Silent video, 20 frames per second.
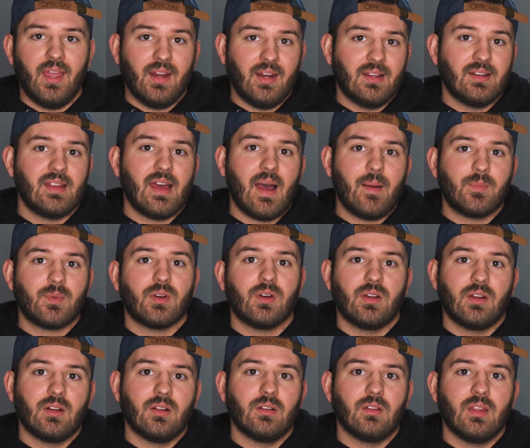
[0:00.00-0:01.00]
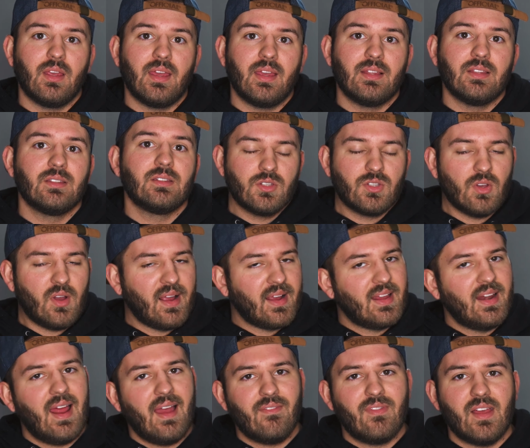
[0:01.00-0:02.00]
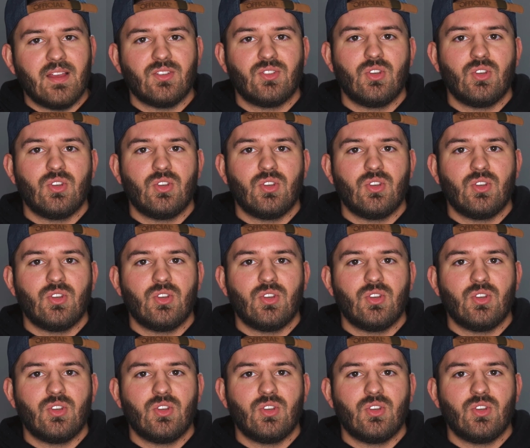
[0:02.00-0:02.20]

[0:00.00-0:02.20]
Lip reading: an adapter and a lens so I can have that